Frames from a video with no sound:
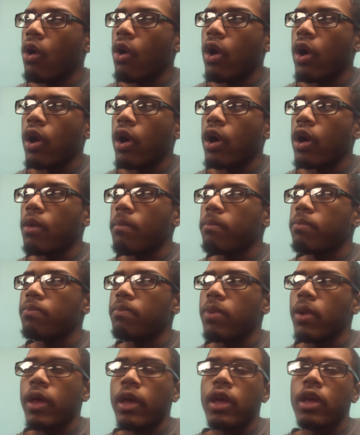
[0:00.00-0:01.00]
Or
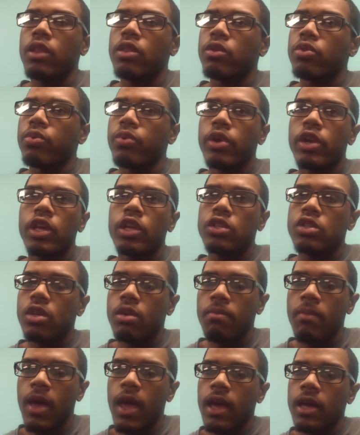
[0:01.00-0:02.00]
play the 3D to
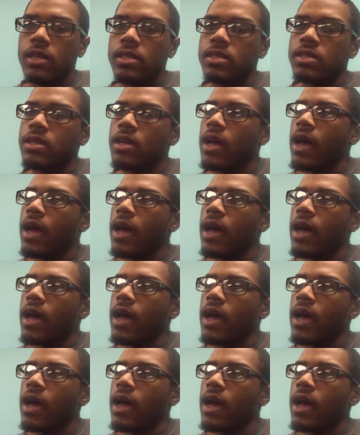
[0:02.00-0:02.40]
the max?